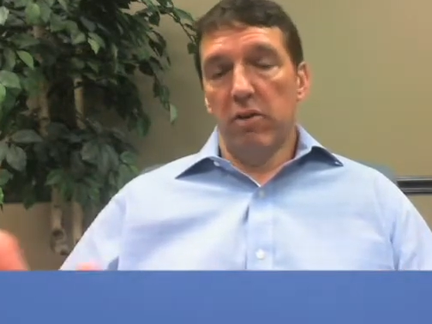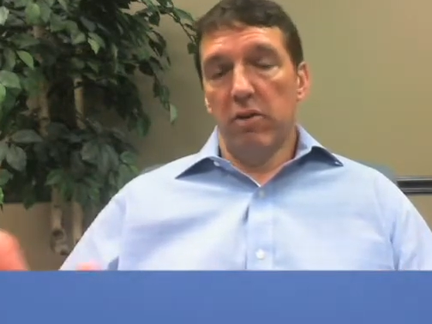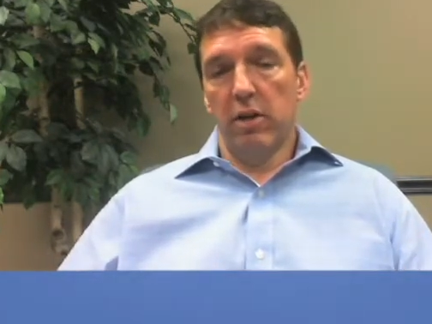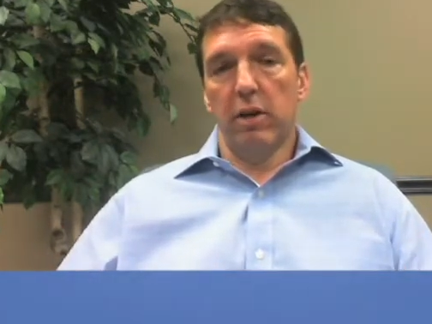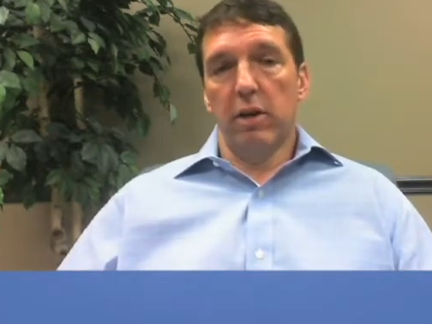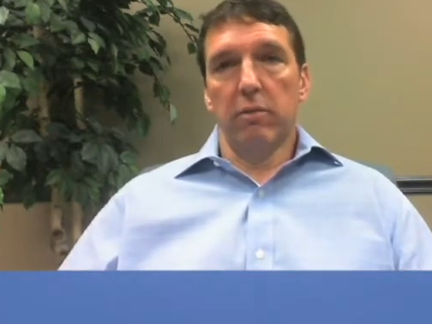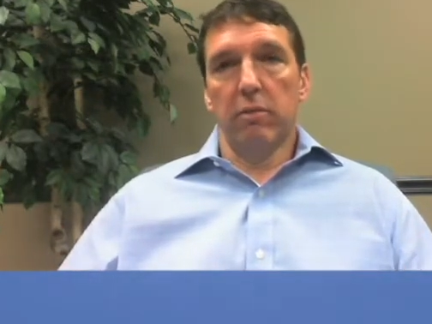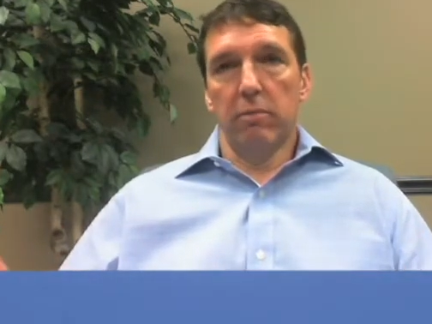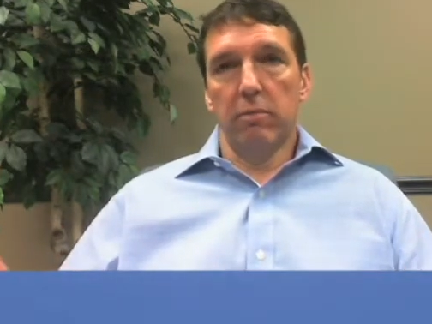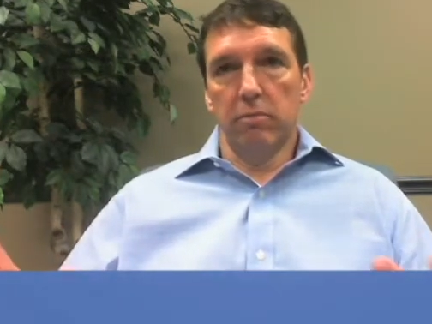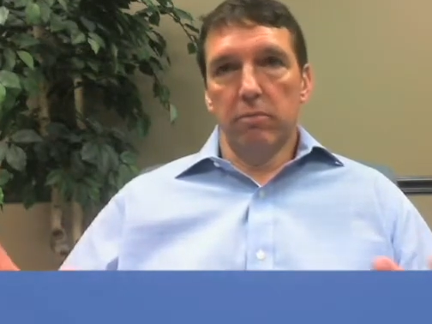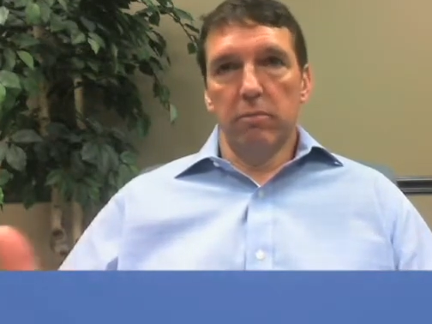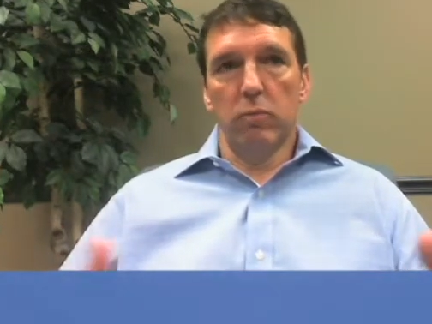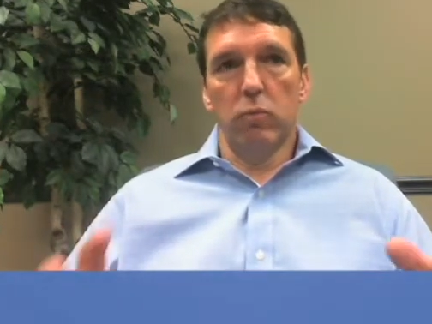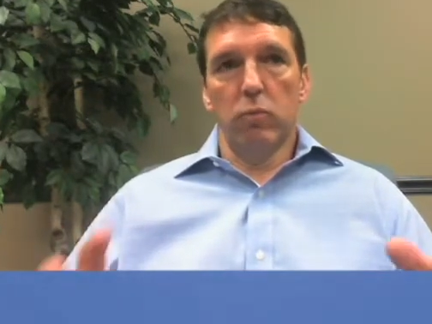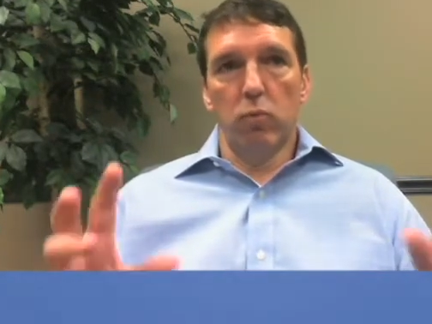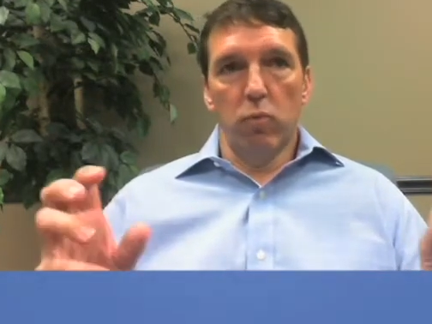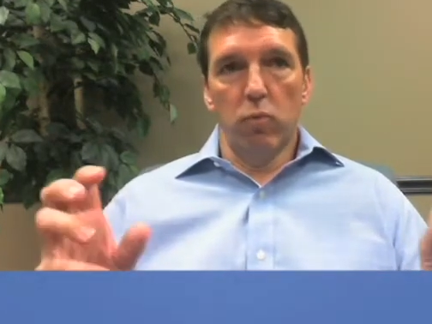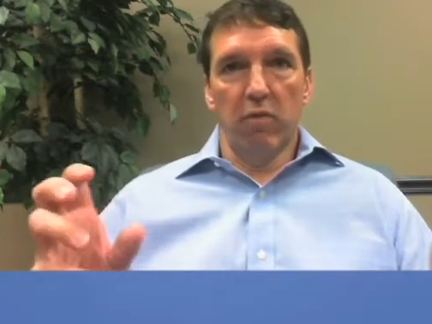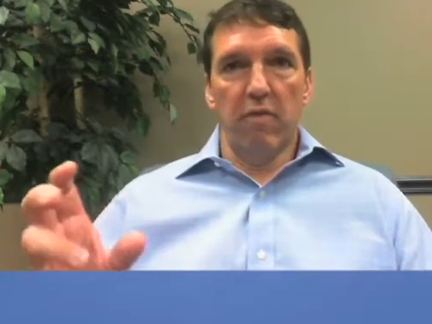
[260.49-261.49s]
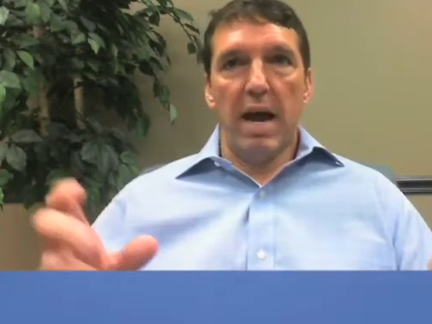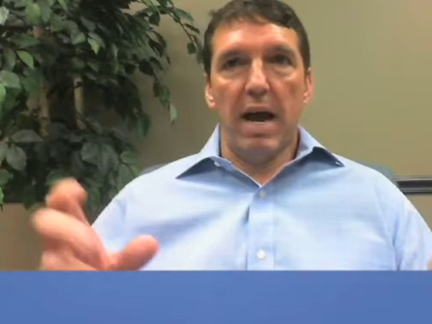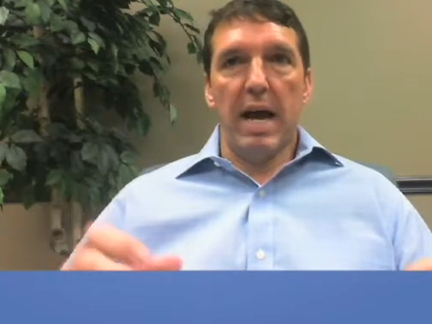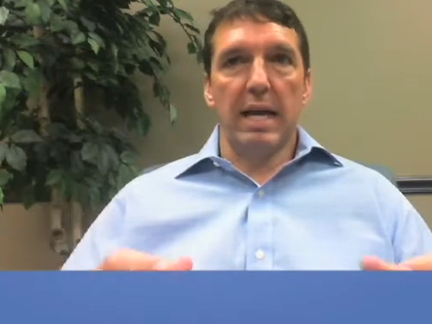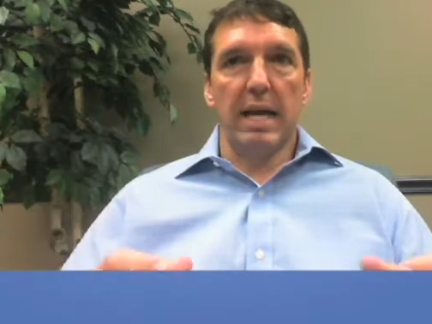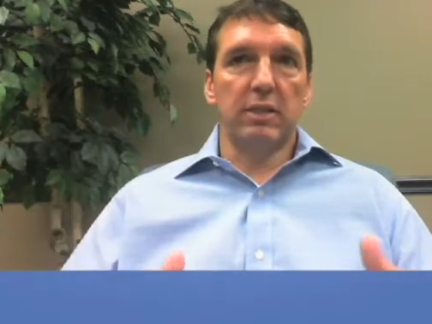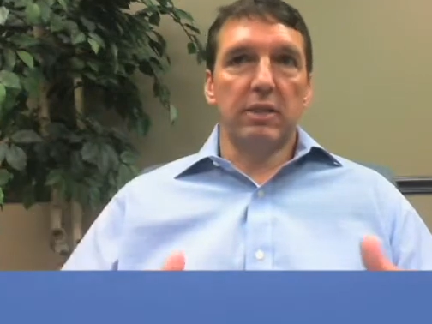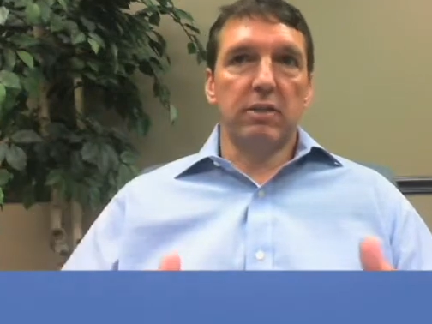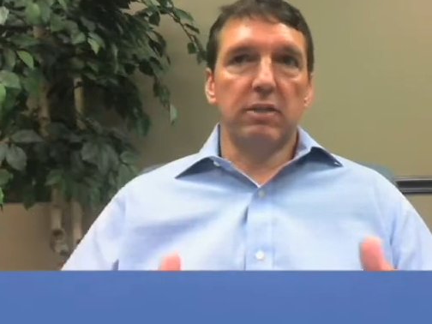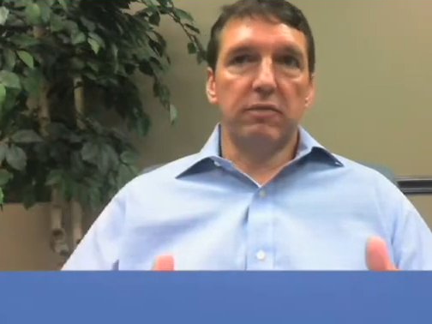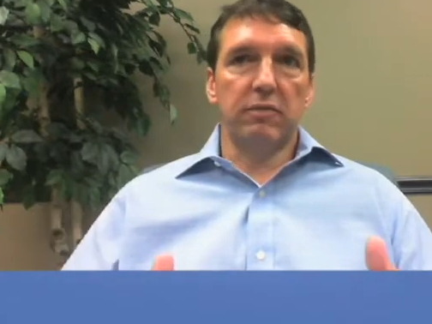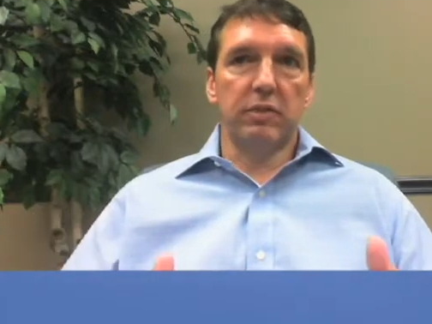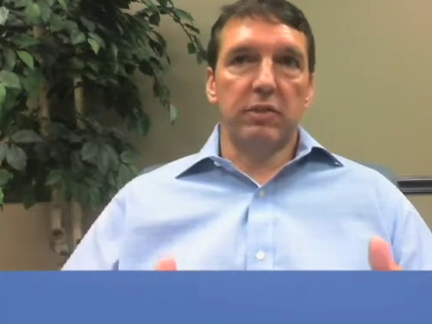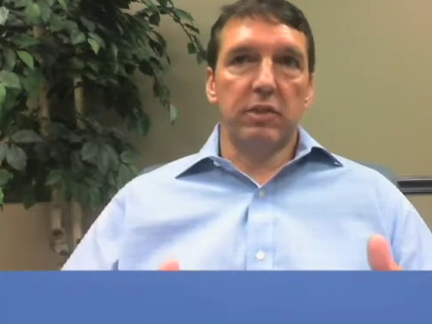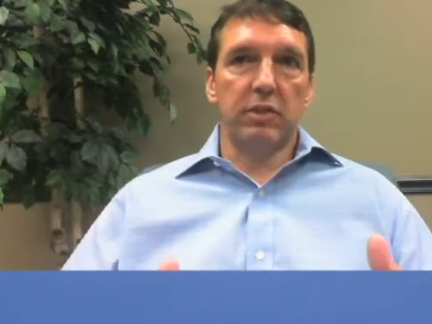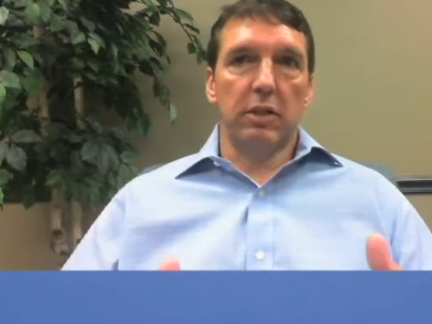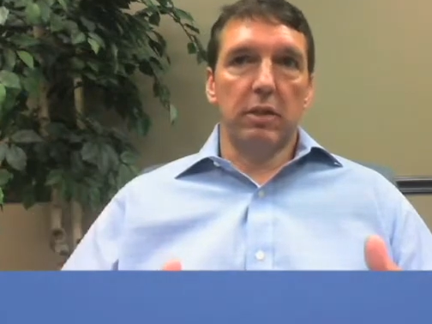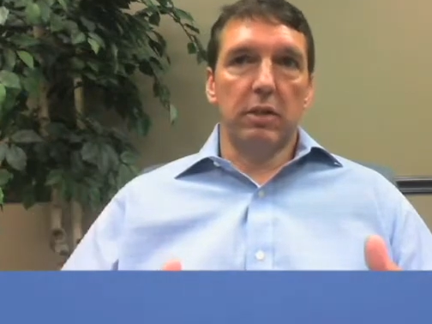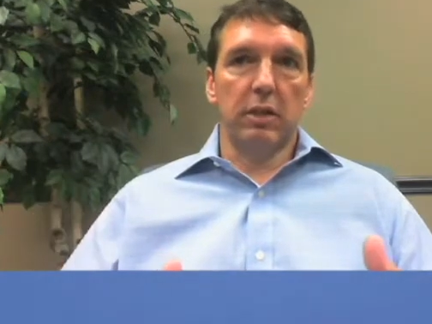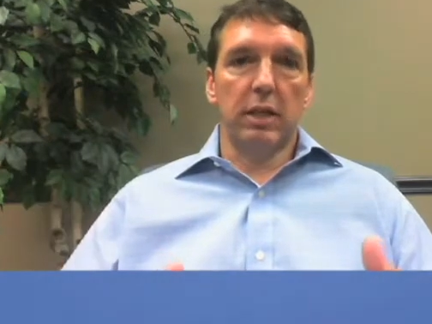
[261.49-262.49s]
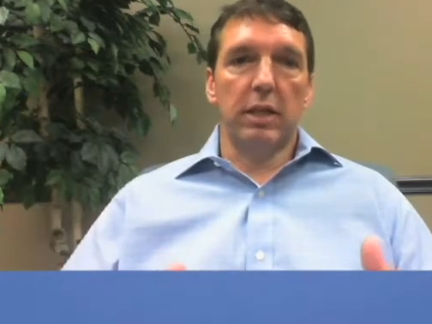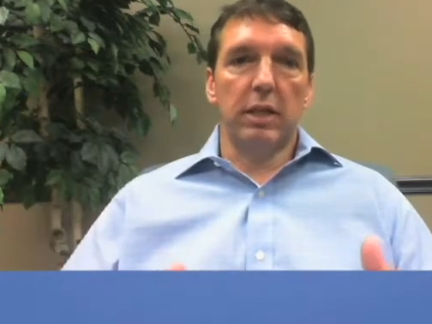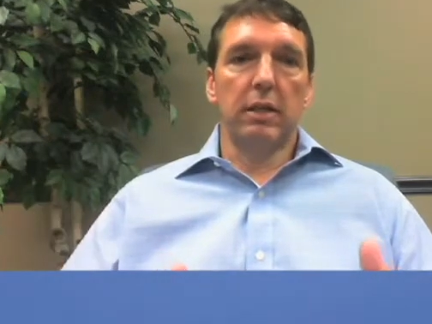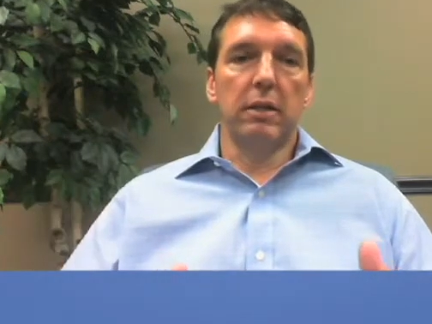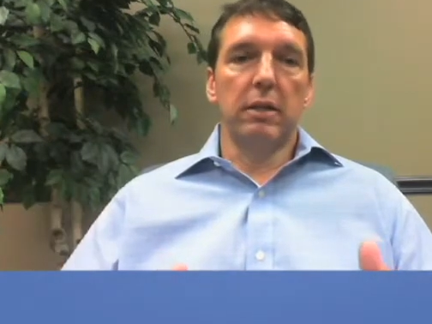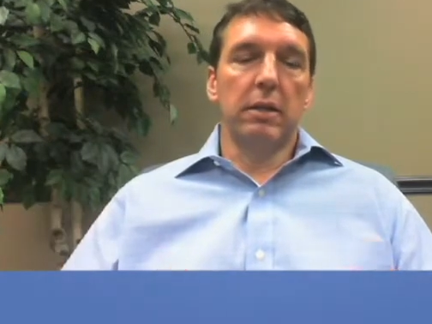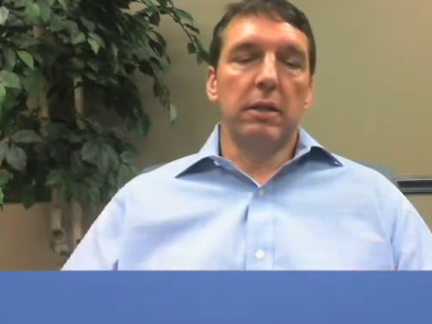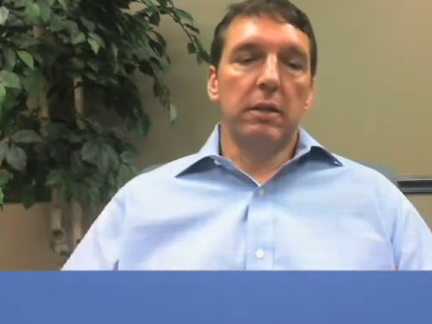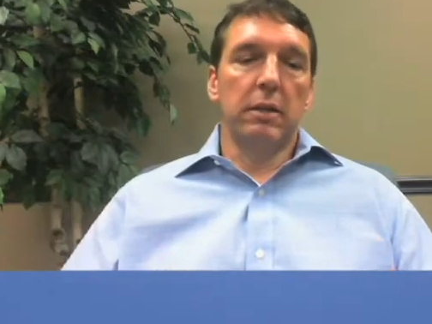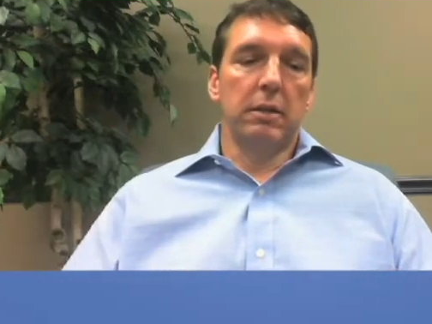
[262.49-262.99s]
or in their revised facility,